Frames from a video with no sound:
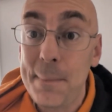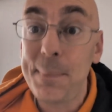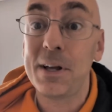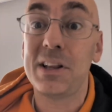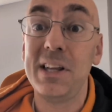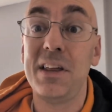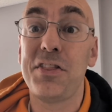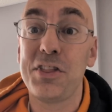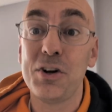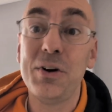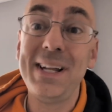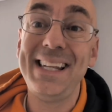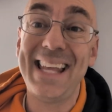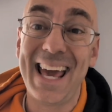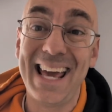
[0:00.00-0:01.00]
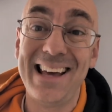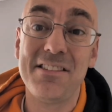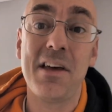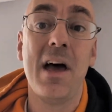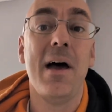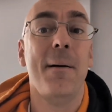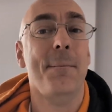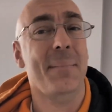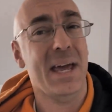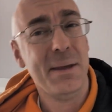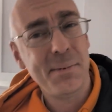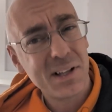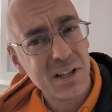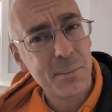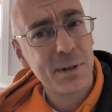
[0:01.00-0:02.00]
typically 30 days,
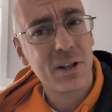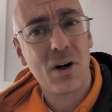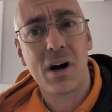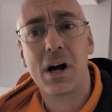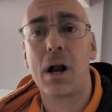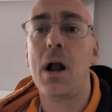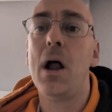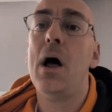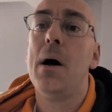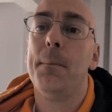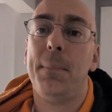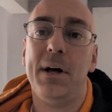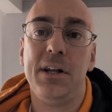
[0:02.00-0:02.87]
maybe a little bit longer,